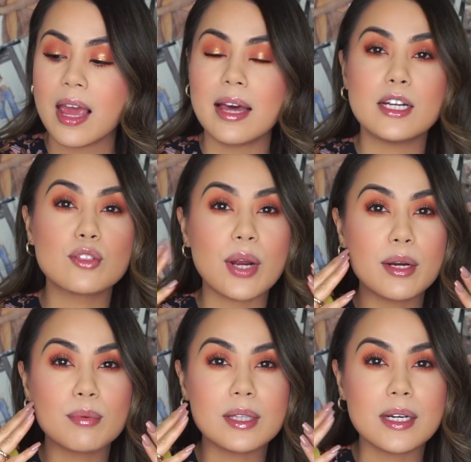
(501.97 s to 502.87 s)
and it
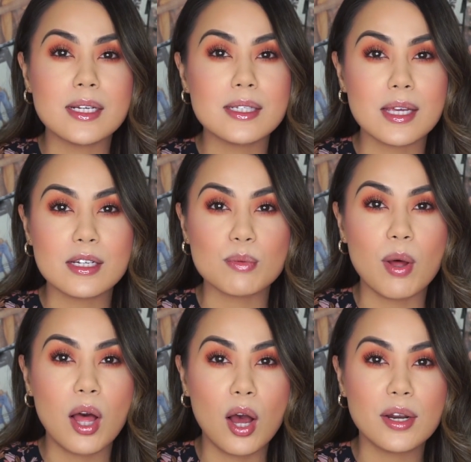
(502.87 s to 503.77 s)
dried really nicely as
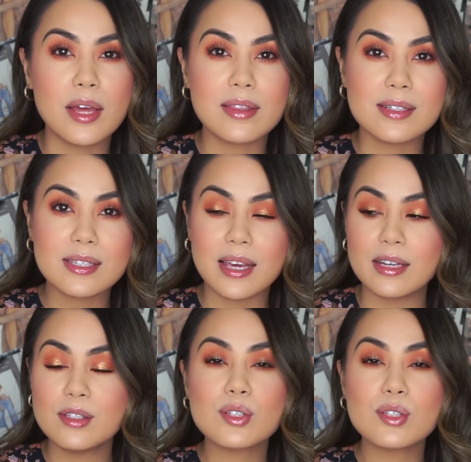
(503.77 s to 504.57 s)
well on the skin.